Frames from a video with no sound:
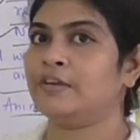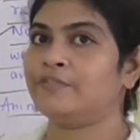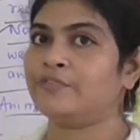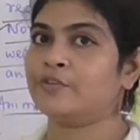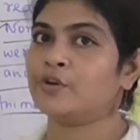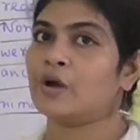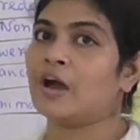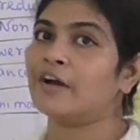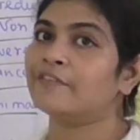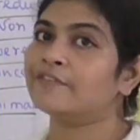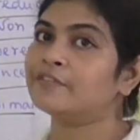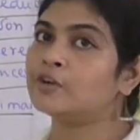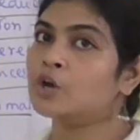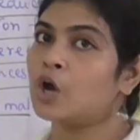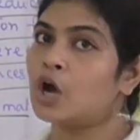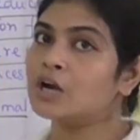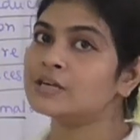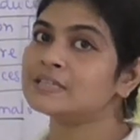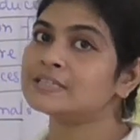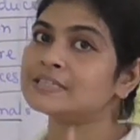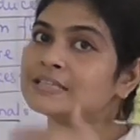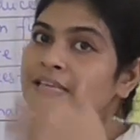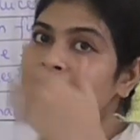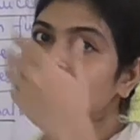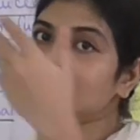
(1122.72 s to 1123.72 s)
If you have
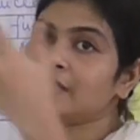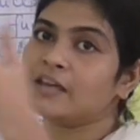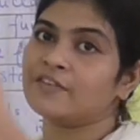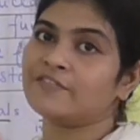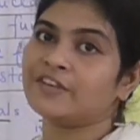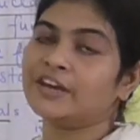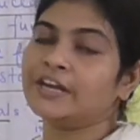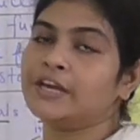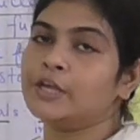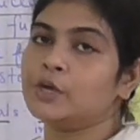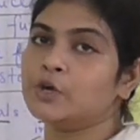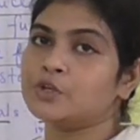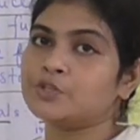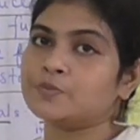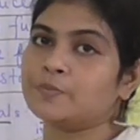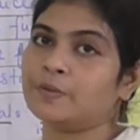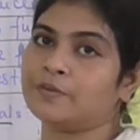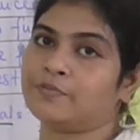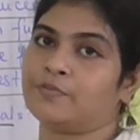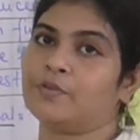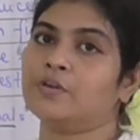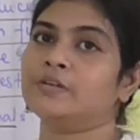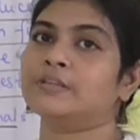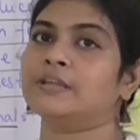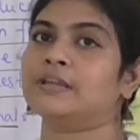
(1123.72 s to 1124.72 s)
not seen the videos
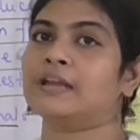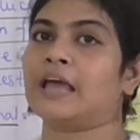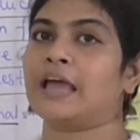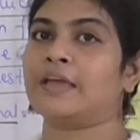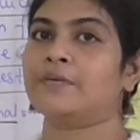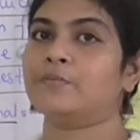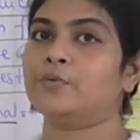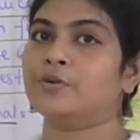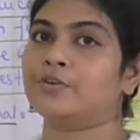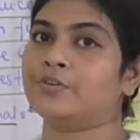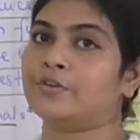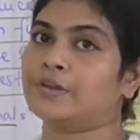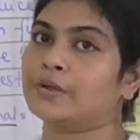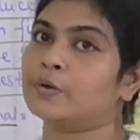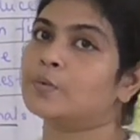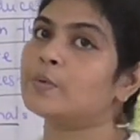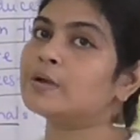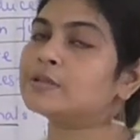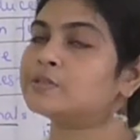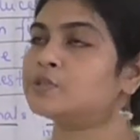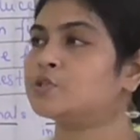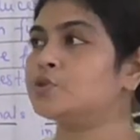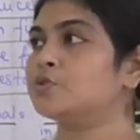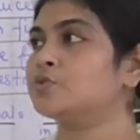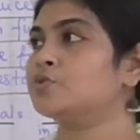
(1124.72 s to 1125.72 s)
before, then I would
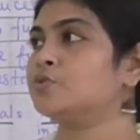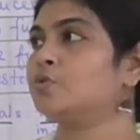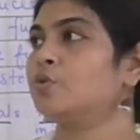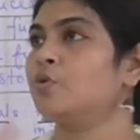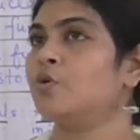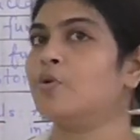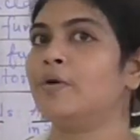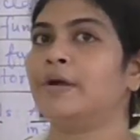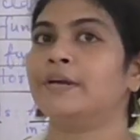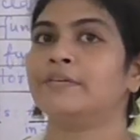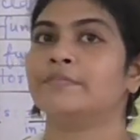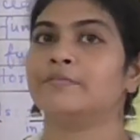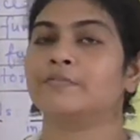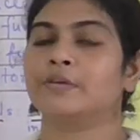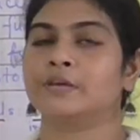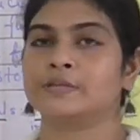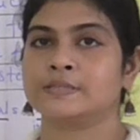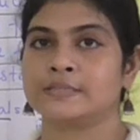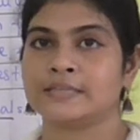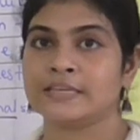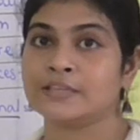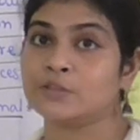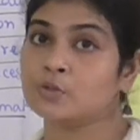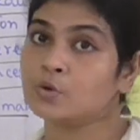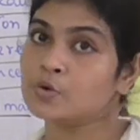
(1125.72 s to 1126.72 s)
request you to go and
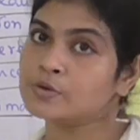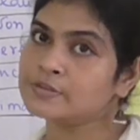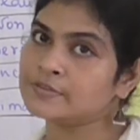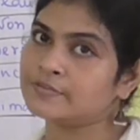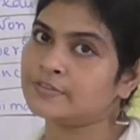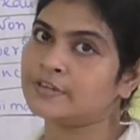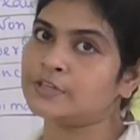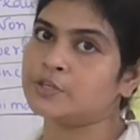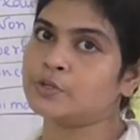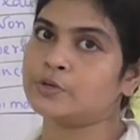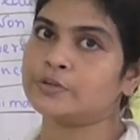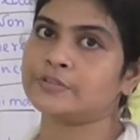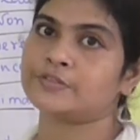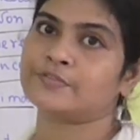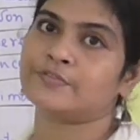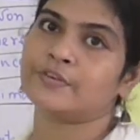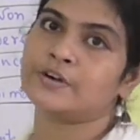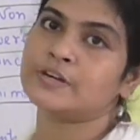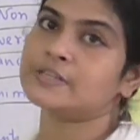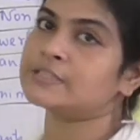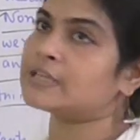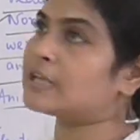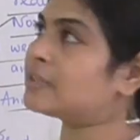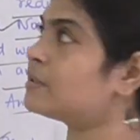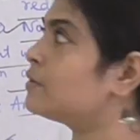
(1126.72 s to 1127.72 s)
see those videos
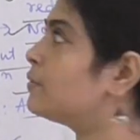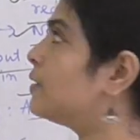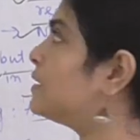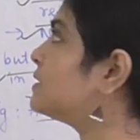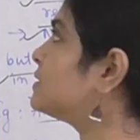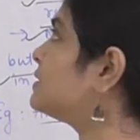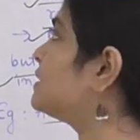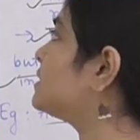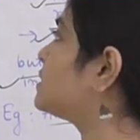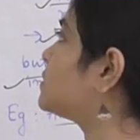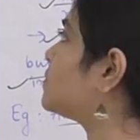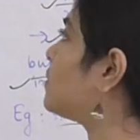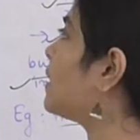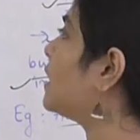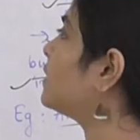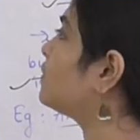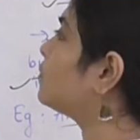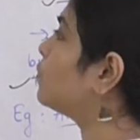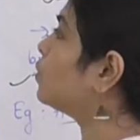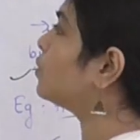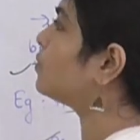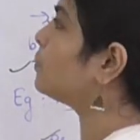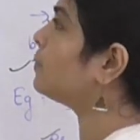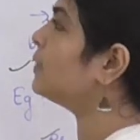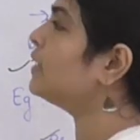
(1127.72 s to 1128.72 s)
first, otherwise this part
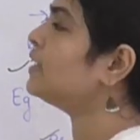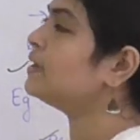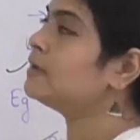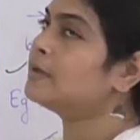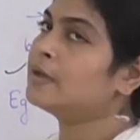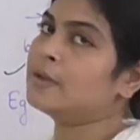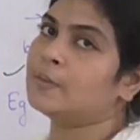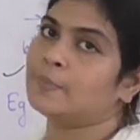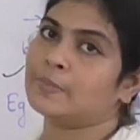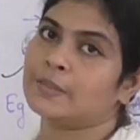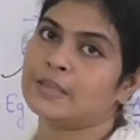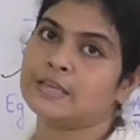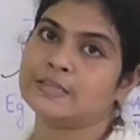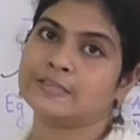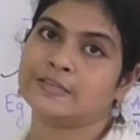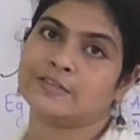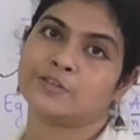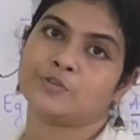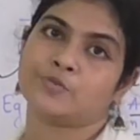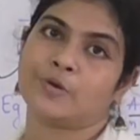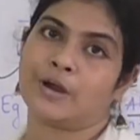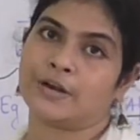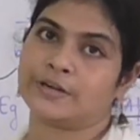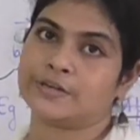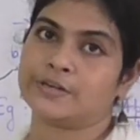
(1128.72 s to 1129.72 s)
will not be easy
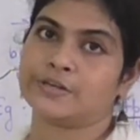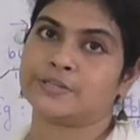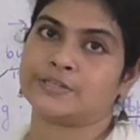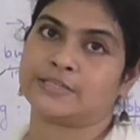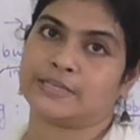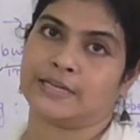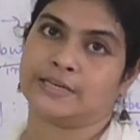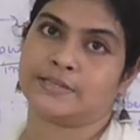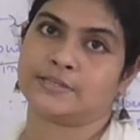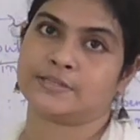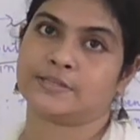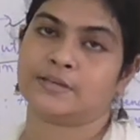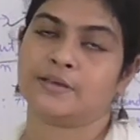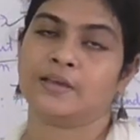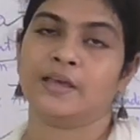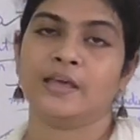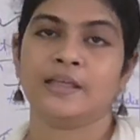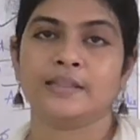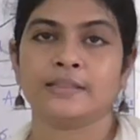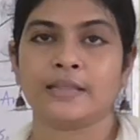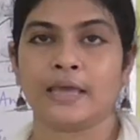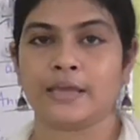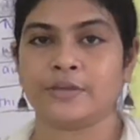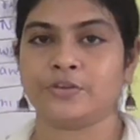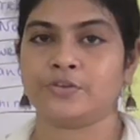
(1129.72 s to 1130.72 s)
to understand.
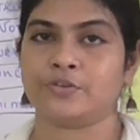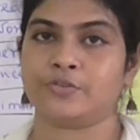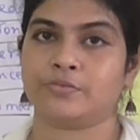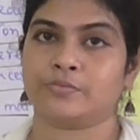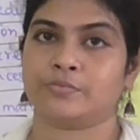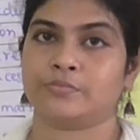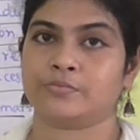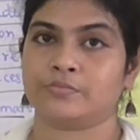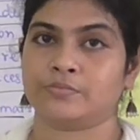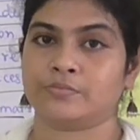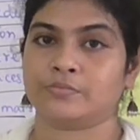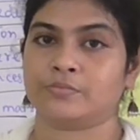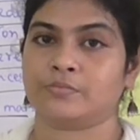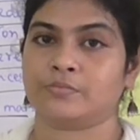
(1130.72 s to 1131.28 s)
Thank you.